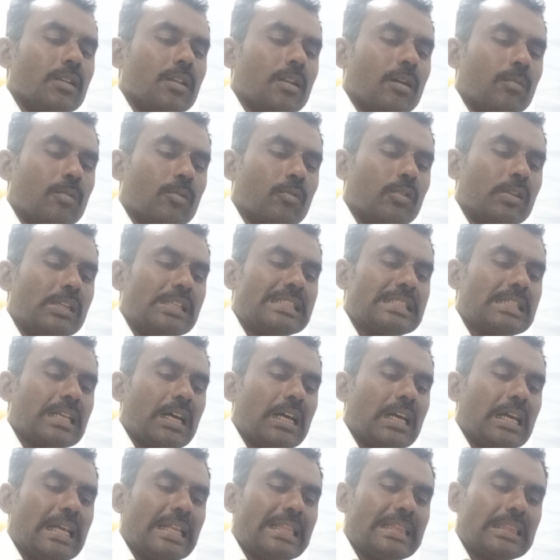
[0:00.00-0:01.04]
Number one is
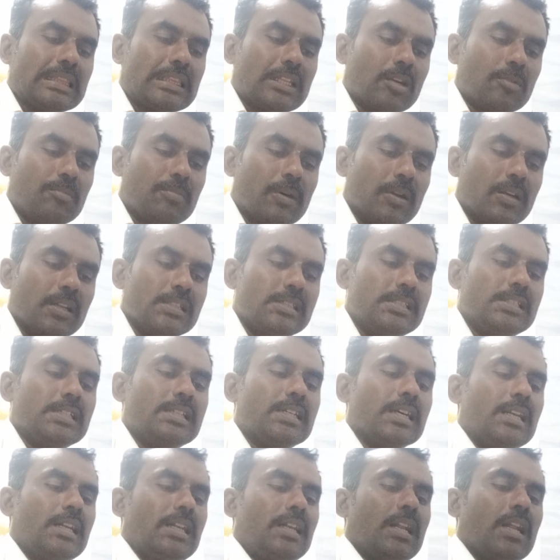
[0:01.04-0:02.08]

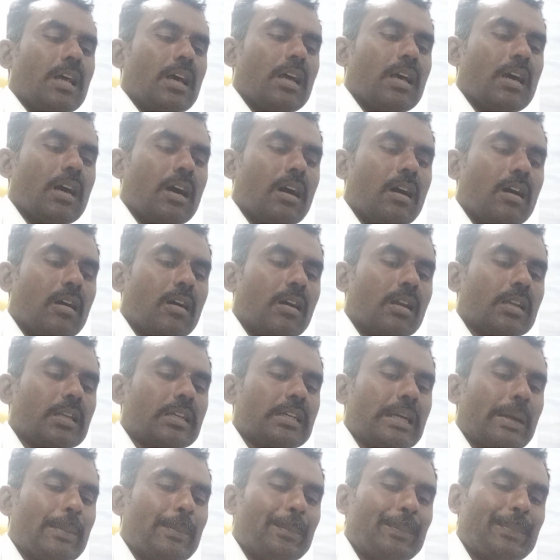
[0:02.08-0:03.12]
anthropological or
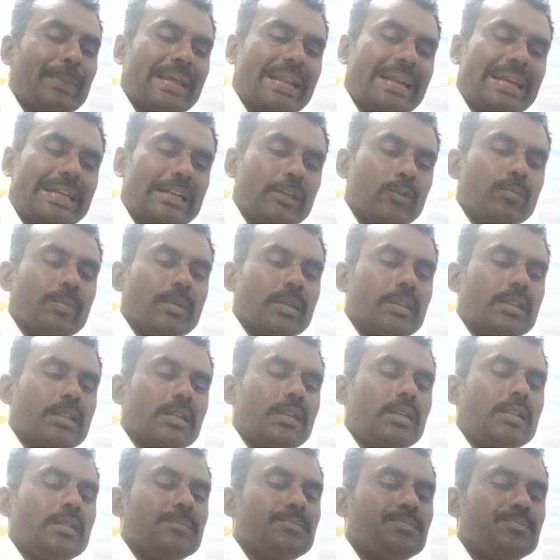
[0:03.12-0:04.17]
comparative
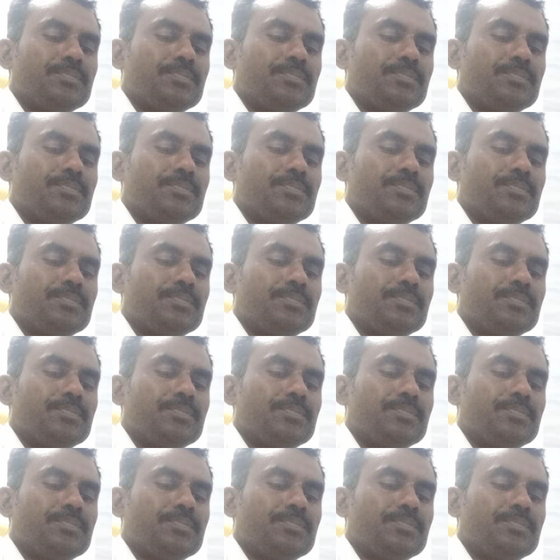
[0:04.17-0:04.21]
method.